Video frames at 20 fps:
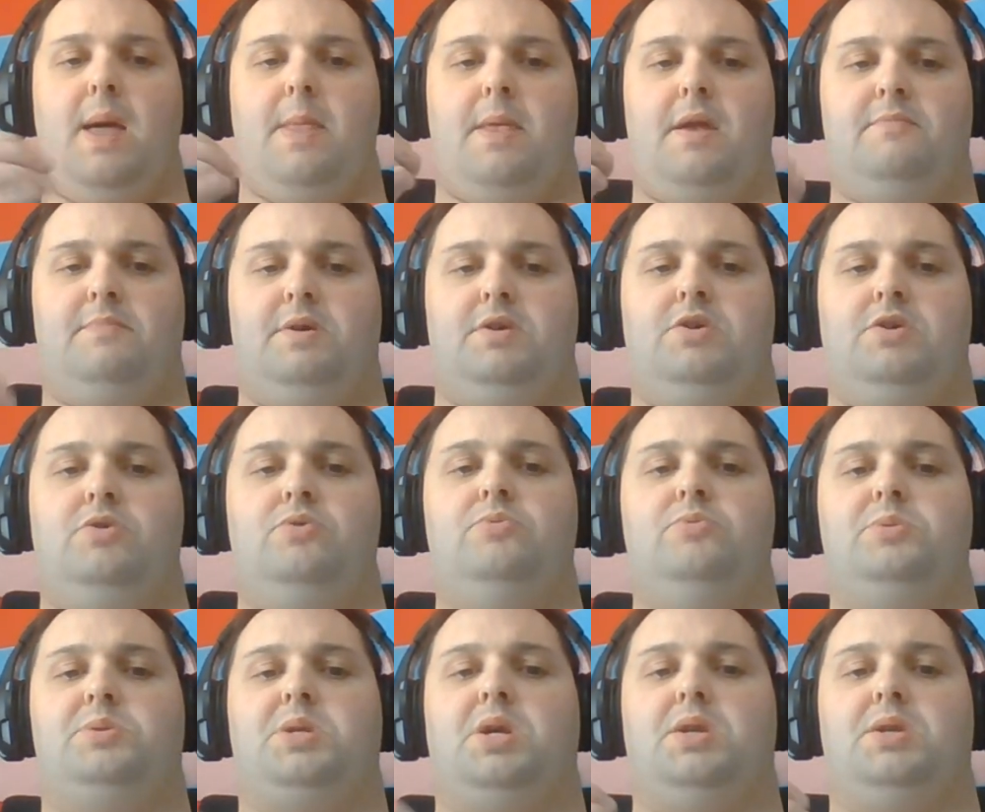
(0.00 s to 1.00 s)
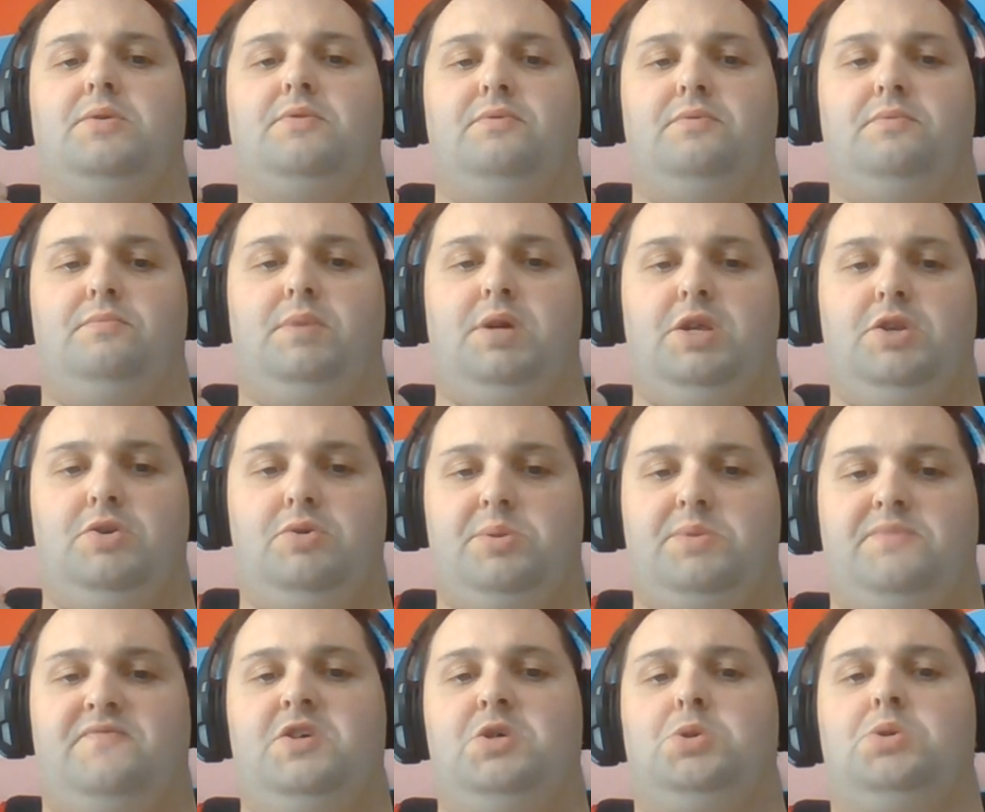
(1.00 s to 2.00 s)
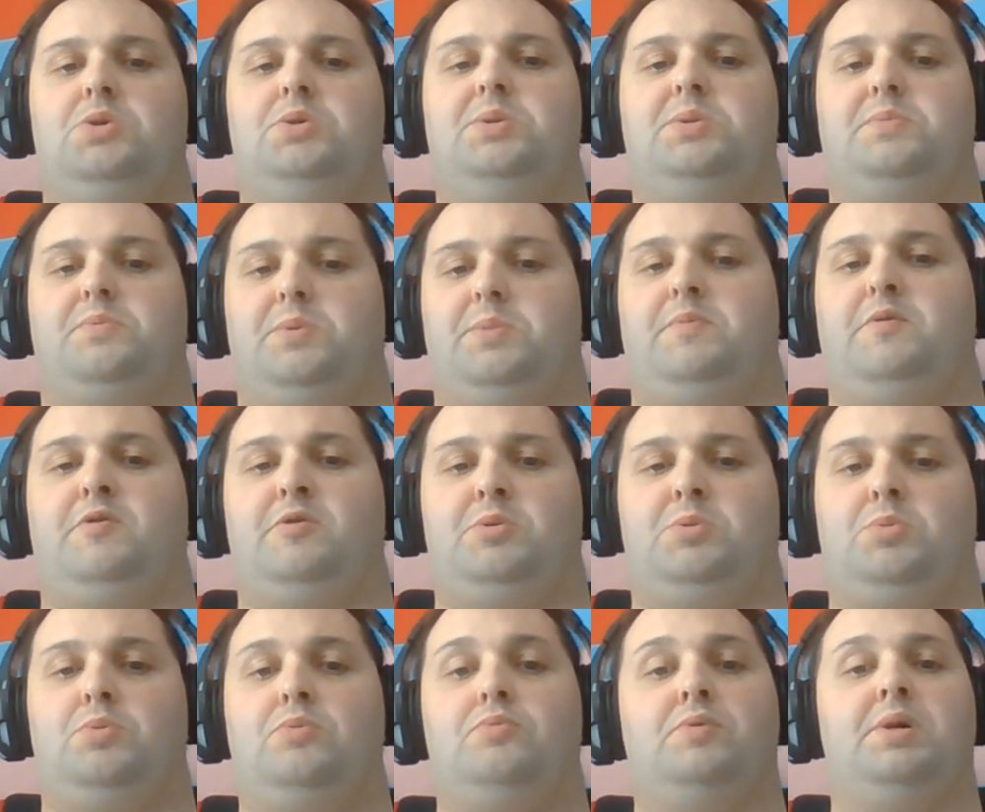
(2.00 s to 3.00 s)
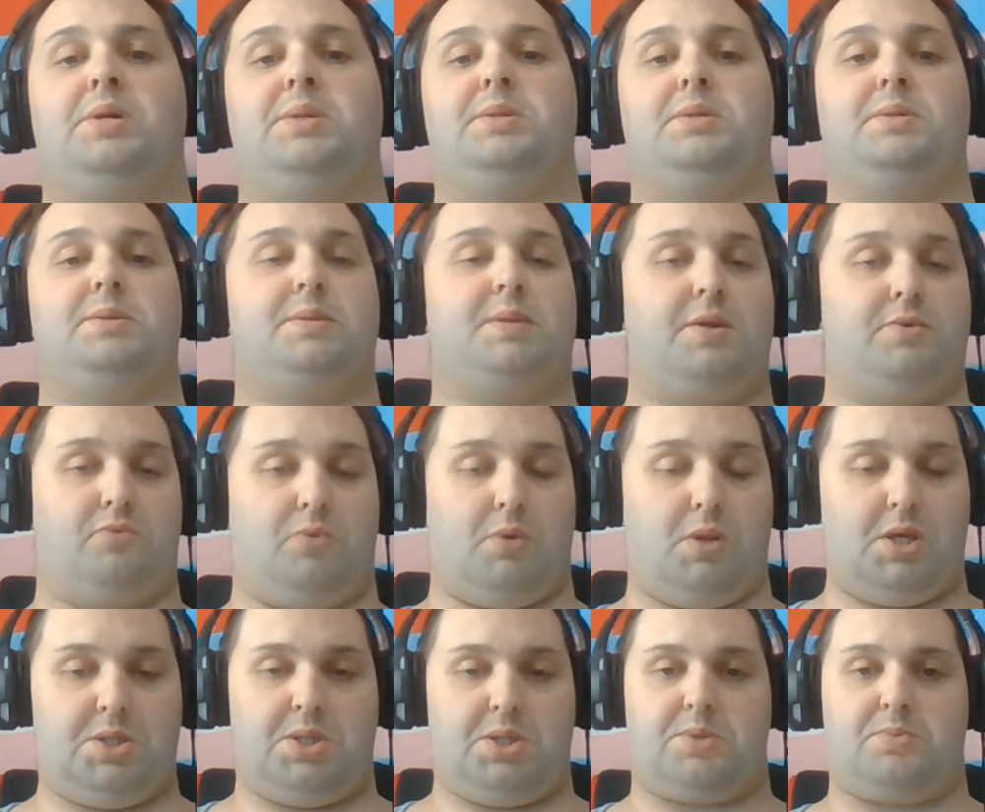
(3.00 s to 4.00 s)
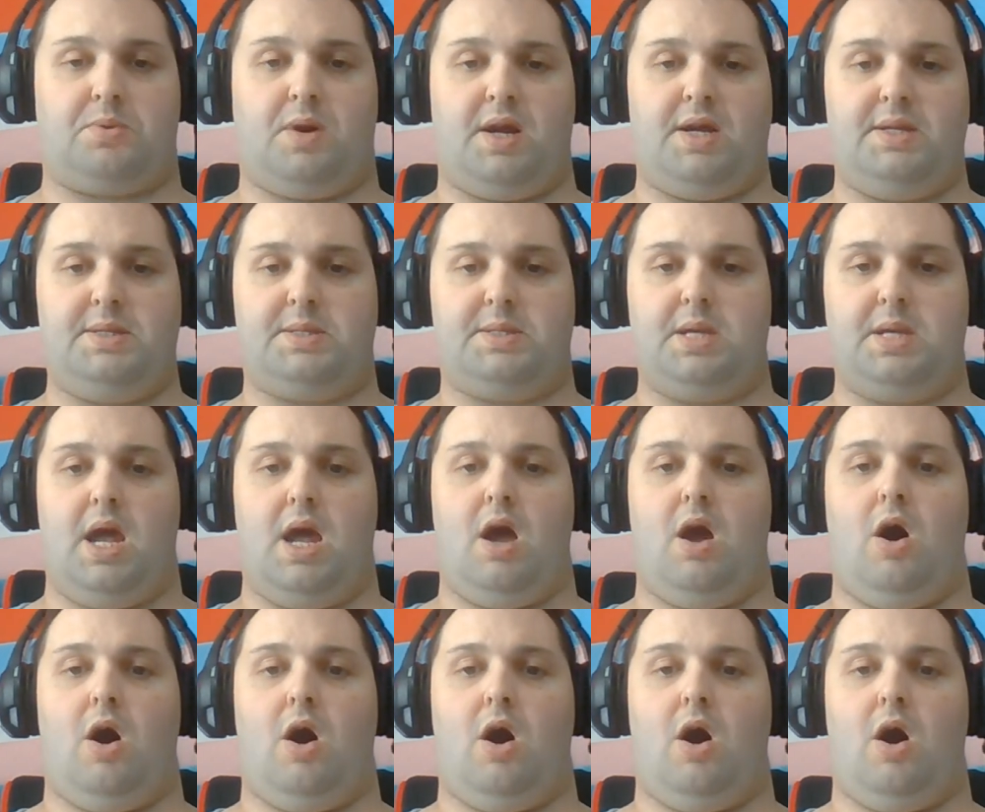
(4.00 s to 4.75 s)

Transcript: that have been used to induce visions for spiritual reasons and religious rites,